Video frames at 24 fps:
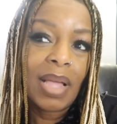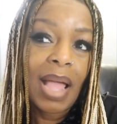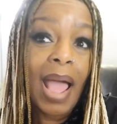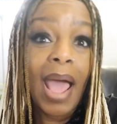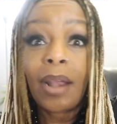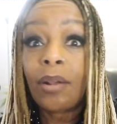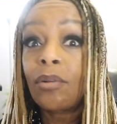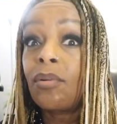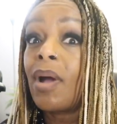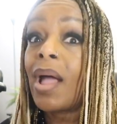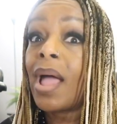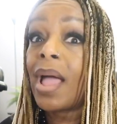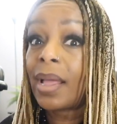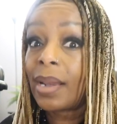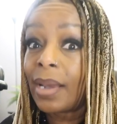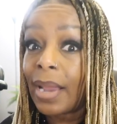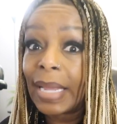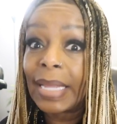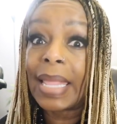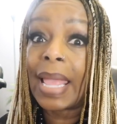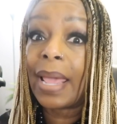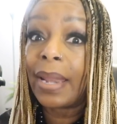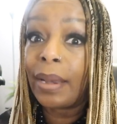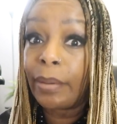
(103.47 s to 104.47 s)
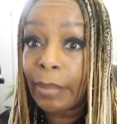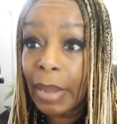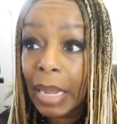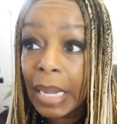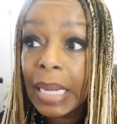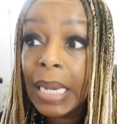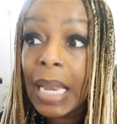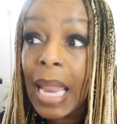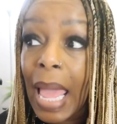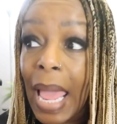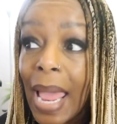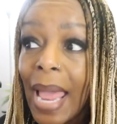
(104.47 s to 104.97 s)
I don't act like that in my
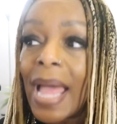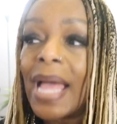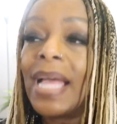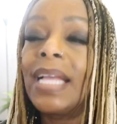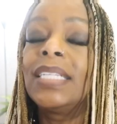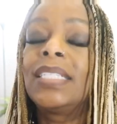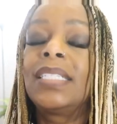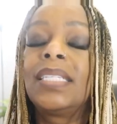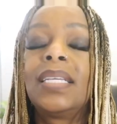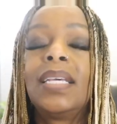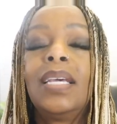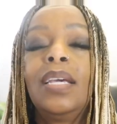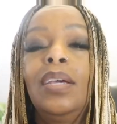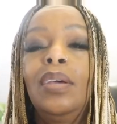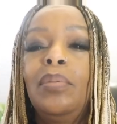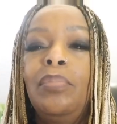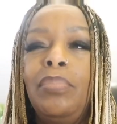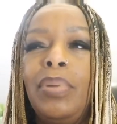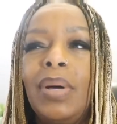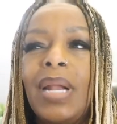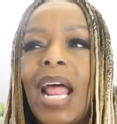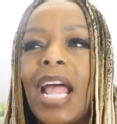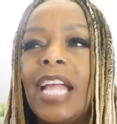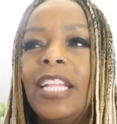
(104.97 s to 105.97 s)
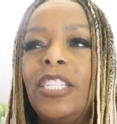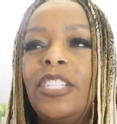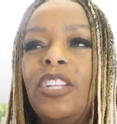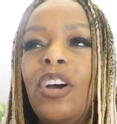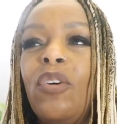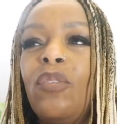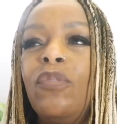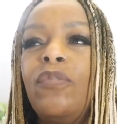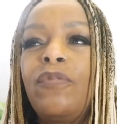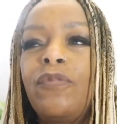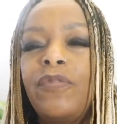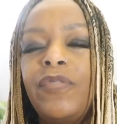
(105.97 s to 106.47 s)
class, but I
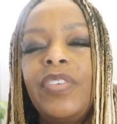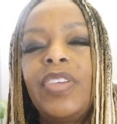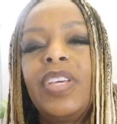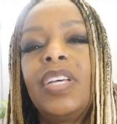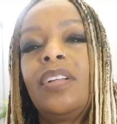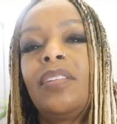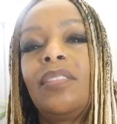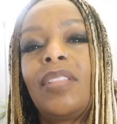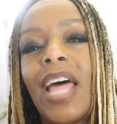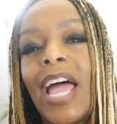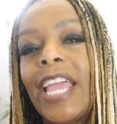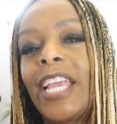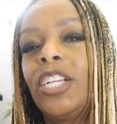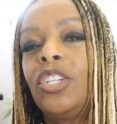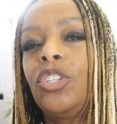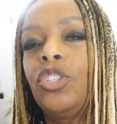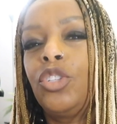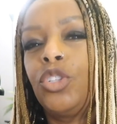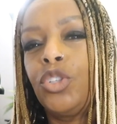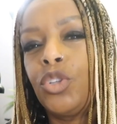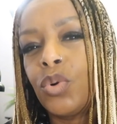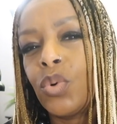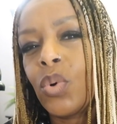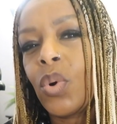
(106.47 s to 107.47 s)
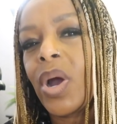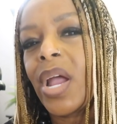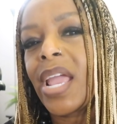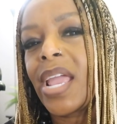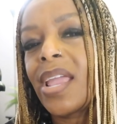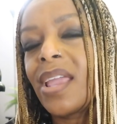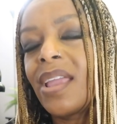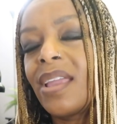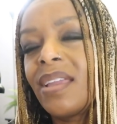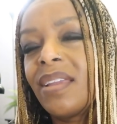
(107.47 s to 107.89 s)
don't feel like joy.